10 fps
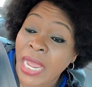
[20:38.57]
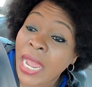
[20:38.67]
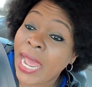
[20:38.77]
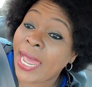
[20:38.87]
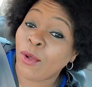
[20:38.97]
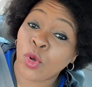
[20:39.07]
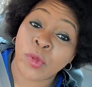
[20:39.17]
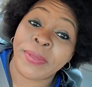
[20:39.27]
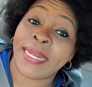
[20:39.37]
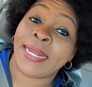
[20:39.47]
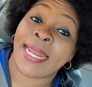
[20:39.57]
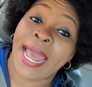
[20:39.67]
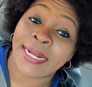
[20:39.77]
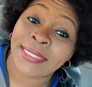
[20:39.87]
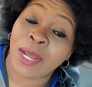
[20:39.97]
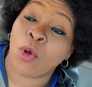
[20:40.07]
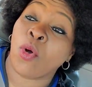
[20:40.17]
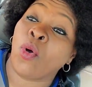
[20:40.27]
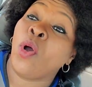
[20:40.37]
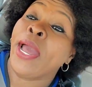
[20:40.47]
I could have been a doctor,
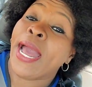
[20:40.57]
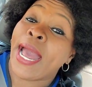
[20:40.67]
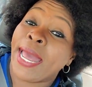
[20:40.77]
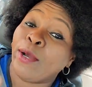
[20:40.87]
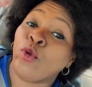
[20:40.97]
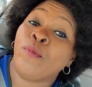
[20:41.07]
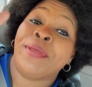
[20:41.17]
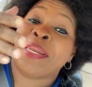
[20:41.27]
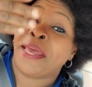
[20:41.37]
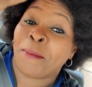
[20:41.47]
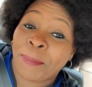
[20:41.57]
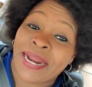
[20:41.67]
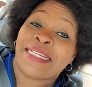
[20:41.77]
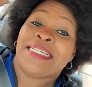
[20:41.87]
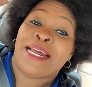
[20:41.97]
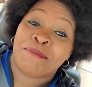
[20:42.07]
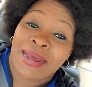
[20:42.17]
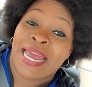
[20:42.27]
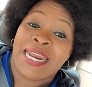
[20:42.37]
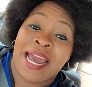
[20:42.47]
or I could have been a president
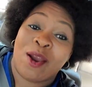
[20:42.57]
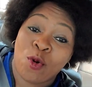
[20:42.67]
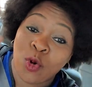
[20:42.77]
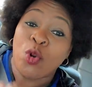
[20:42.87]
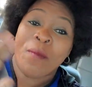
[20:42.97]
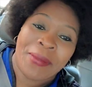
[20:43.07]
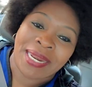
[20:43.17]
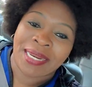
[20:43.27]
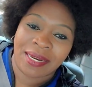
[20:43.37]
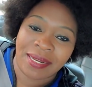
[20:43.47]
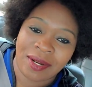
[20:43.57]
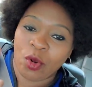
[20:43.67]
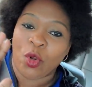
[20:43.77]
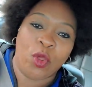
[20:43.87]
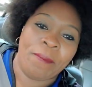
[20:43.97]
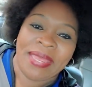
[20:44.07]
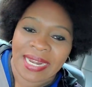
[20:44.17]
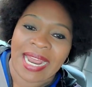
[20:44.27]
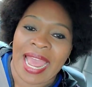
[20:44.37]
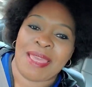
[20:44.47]
by now. Could have been,
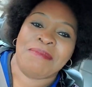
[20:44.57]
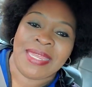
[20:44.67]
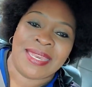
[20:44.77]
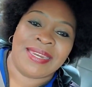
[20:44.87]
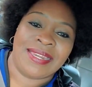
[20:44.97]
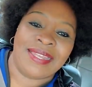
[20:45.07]
I mean.